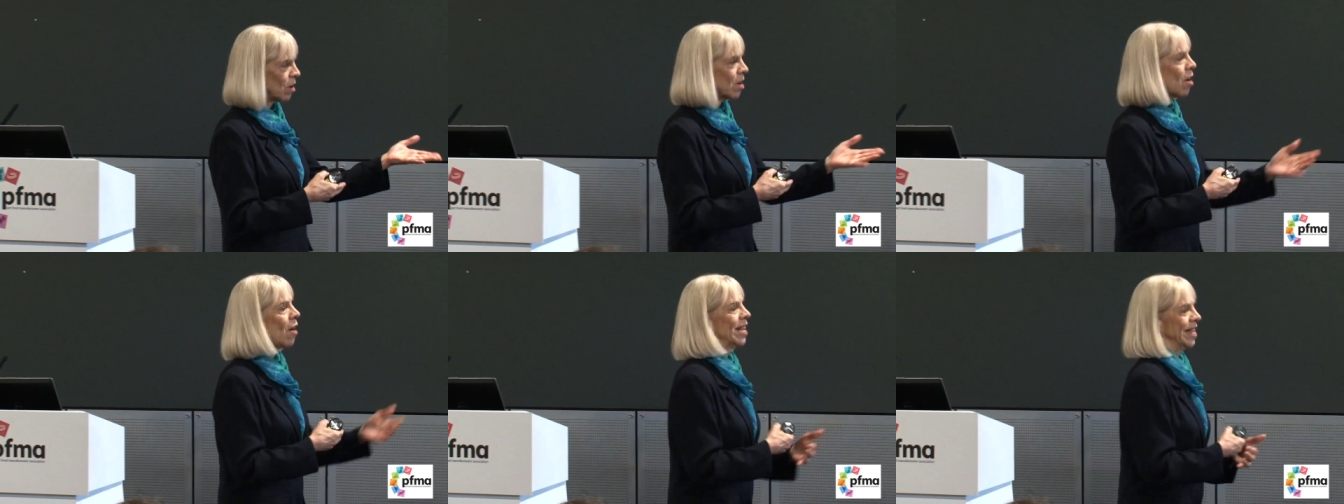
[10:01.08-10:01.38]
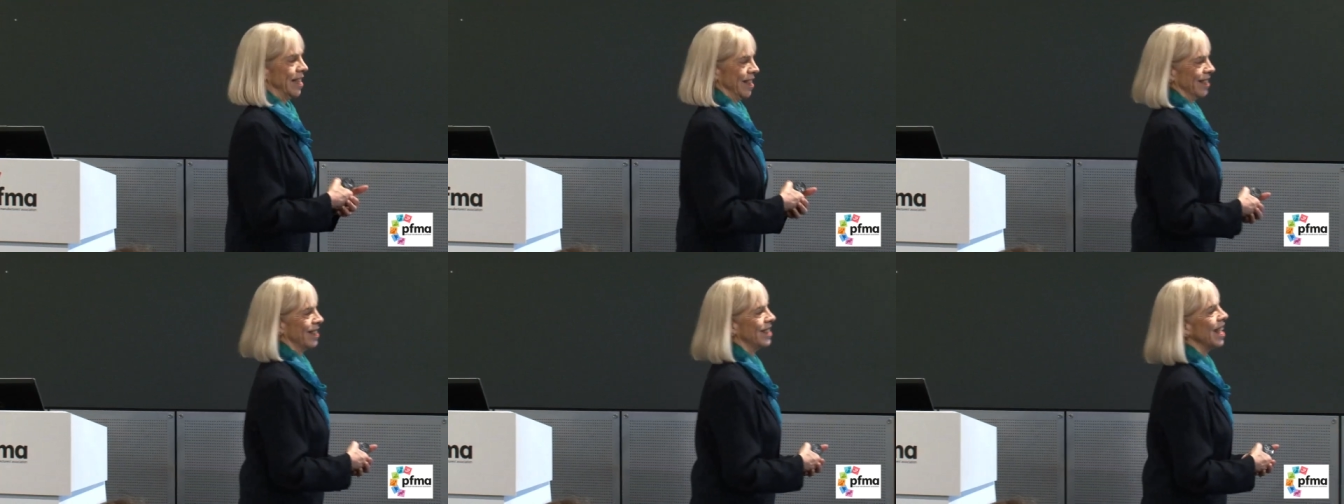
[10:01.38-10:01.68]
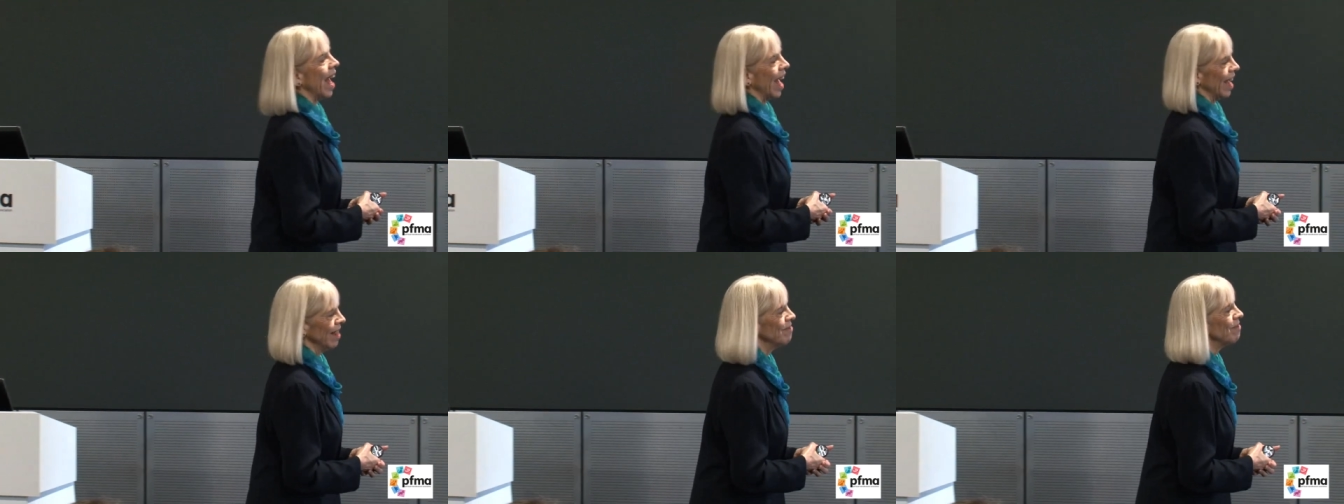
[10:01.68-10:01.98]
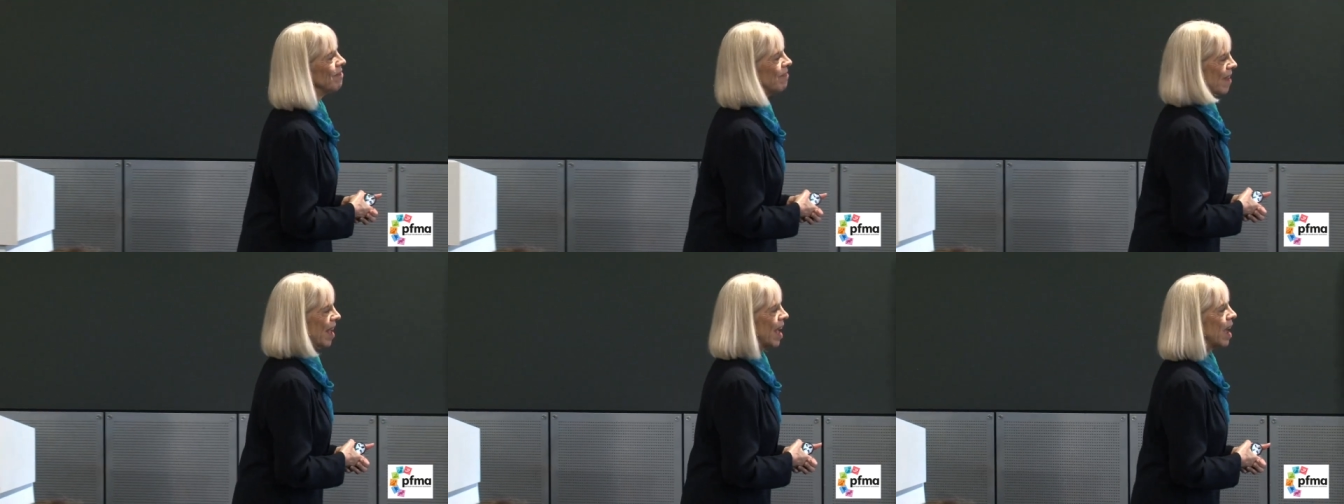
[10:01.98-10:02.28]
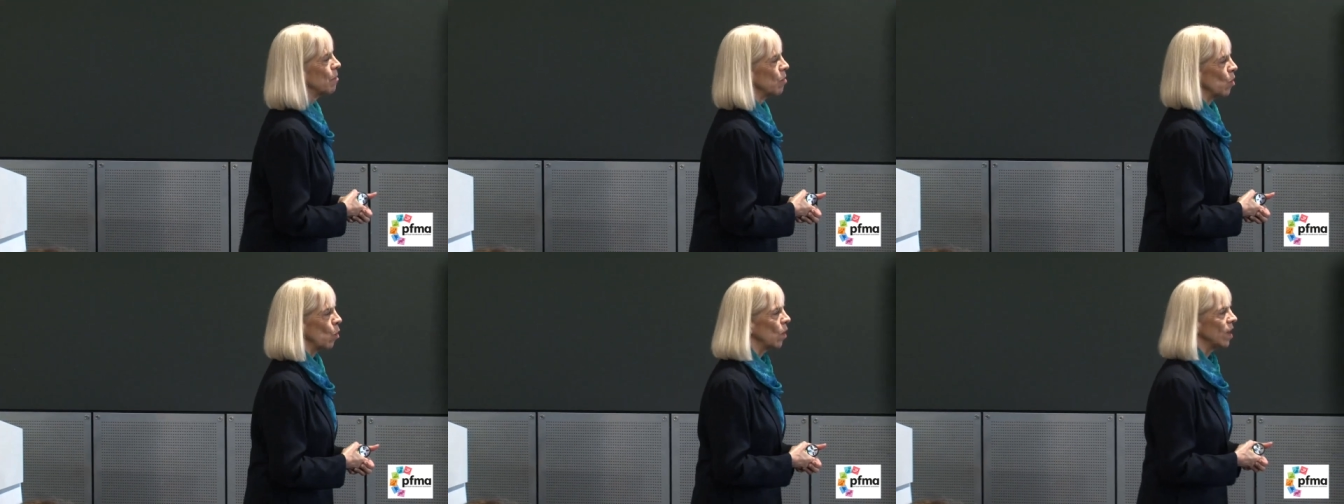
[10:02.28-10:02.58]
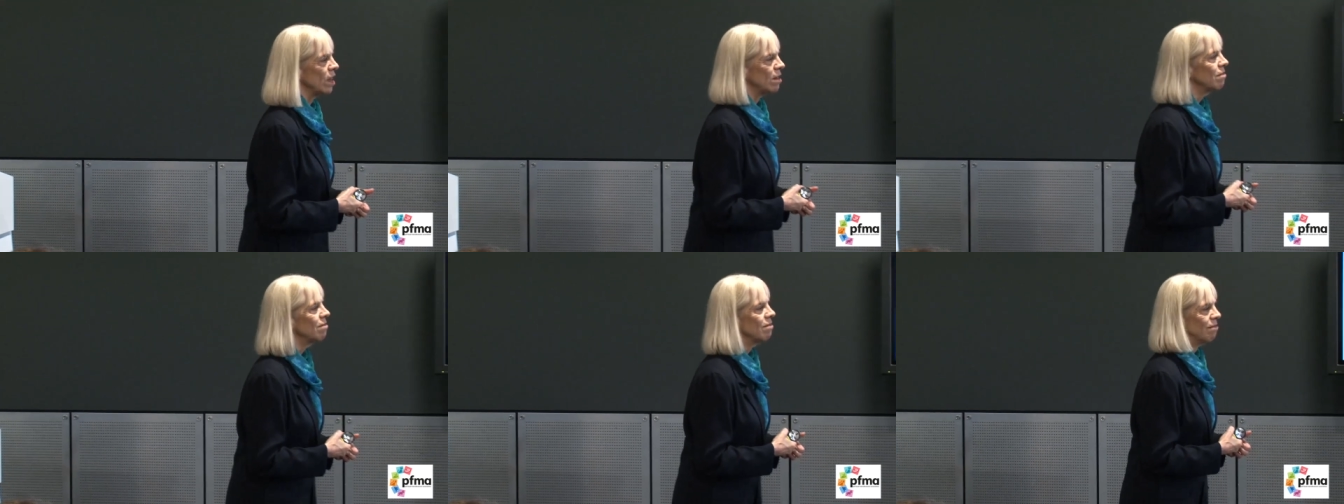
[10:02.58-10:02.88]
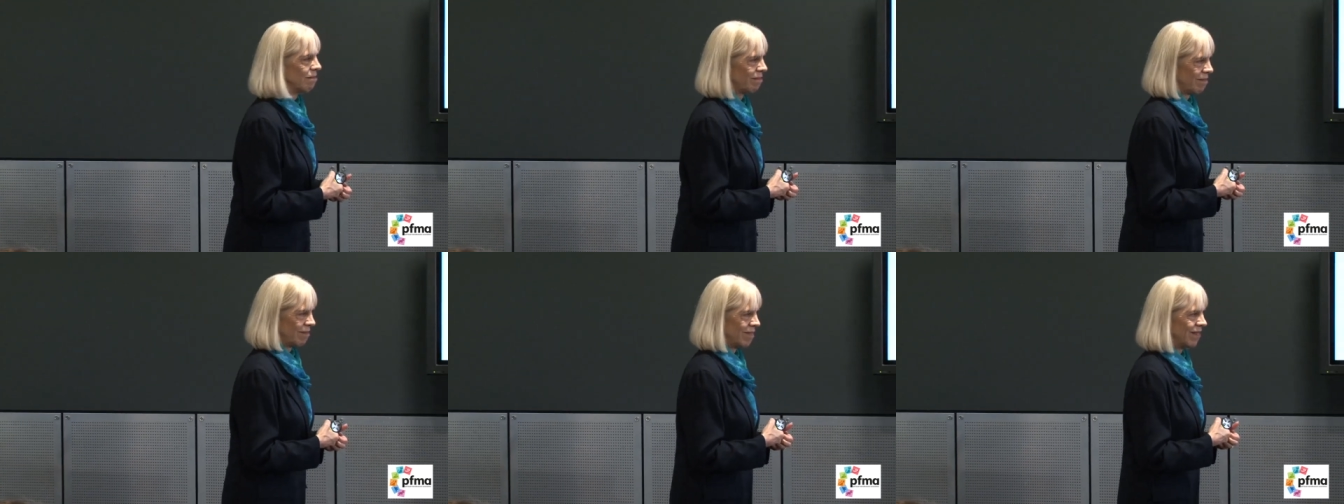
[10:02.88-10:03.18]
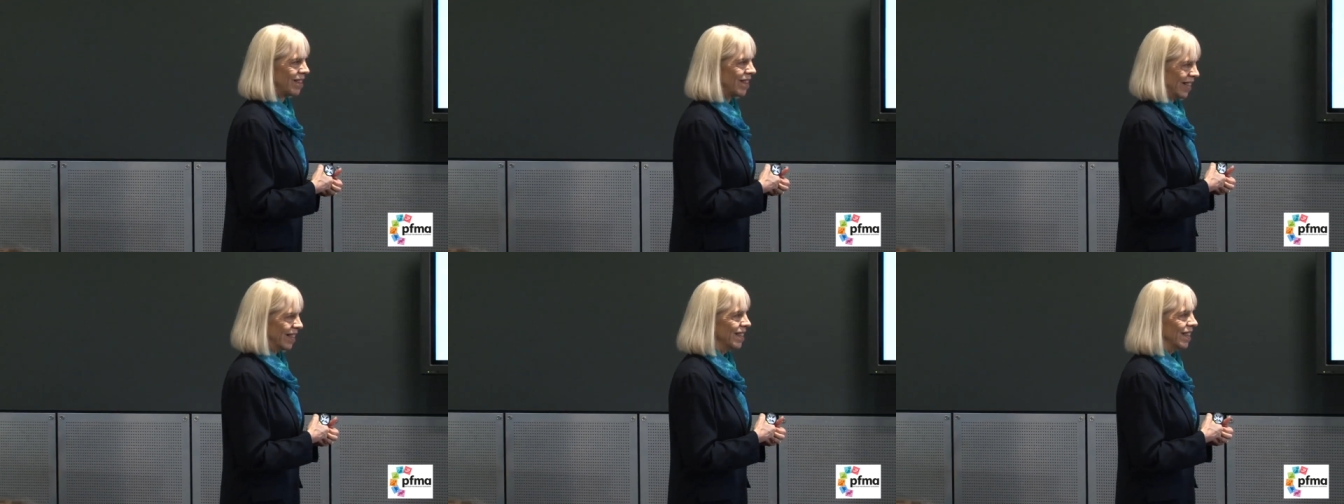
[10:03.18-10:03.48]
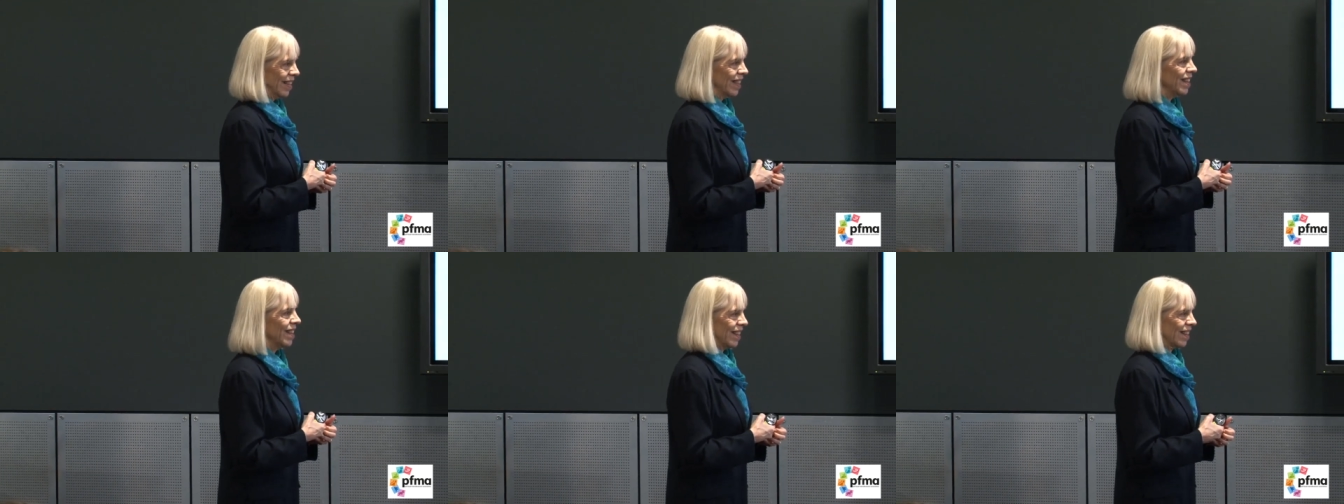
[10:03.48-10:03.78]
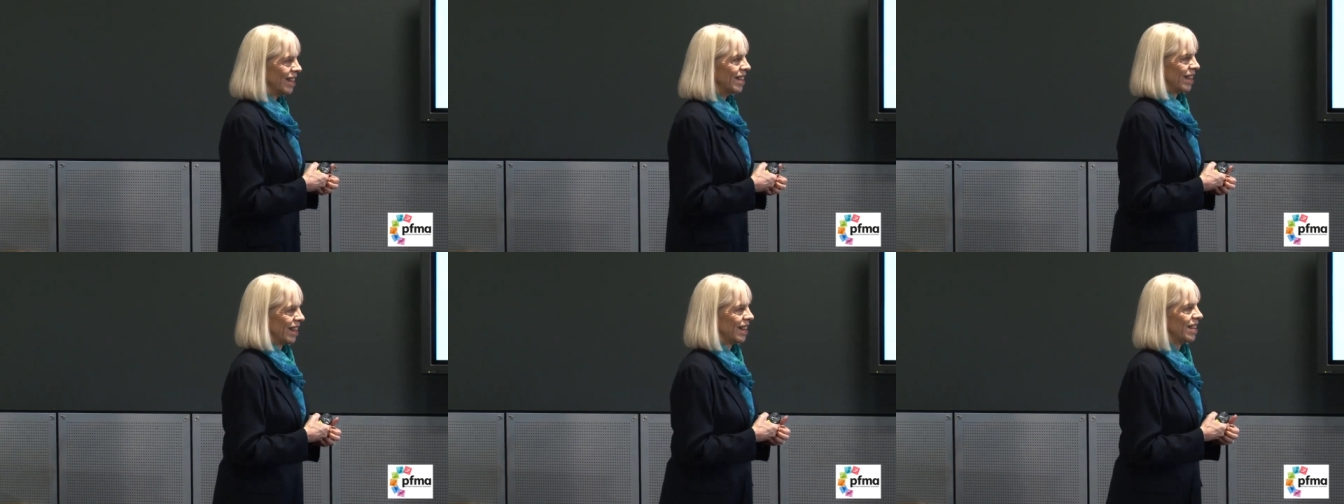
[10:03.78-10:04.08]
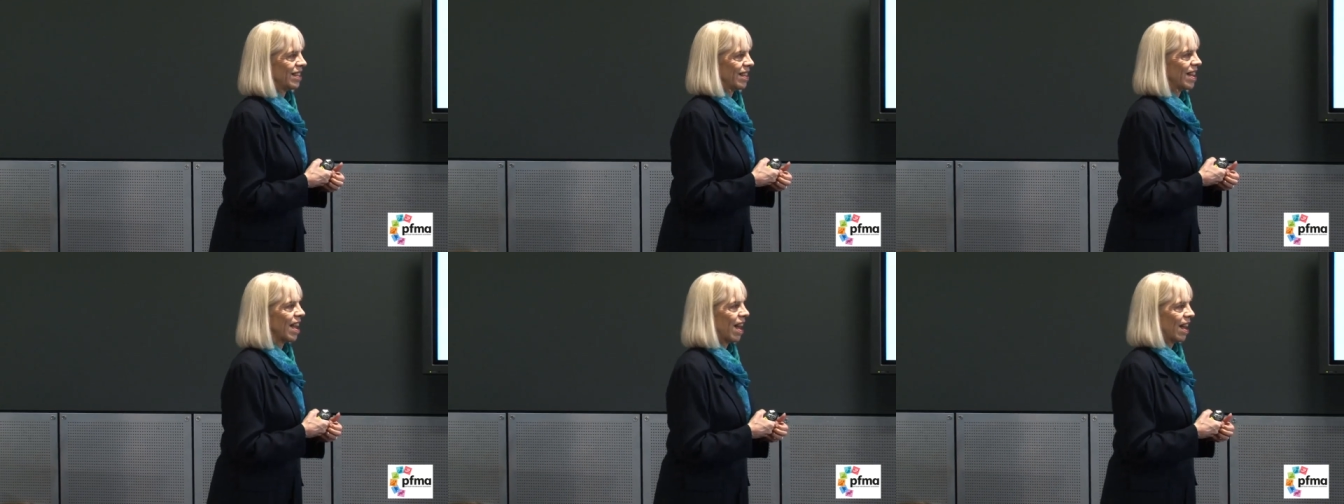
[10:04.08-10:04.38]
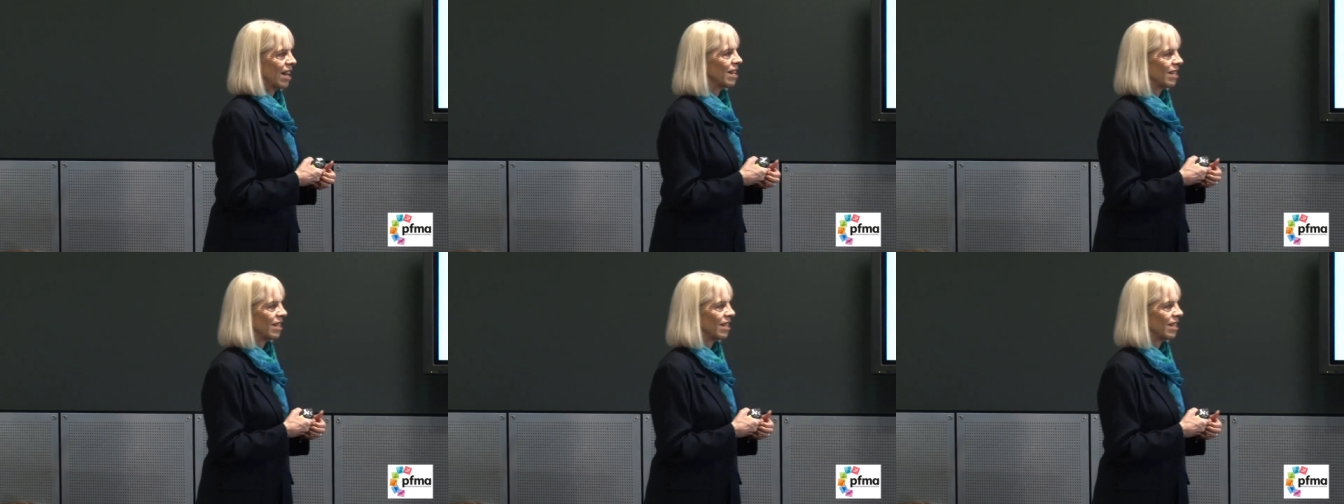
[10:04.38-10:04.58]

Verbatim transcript: guidance, uh, yeah, yeah, yeah. From, but we standards agency, but it's not a yeah.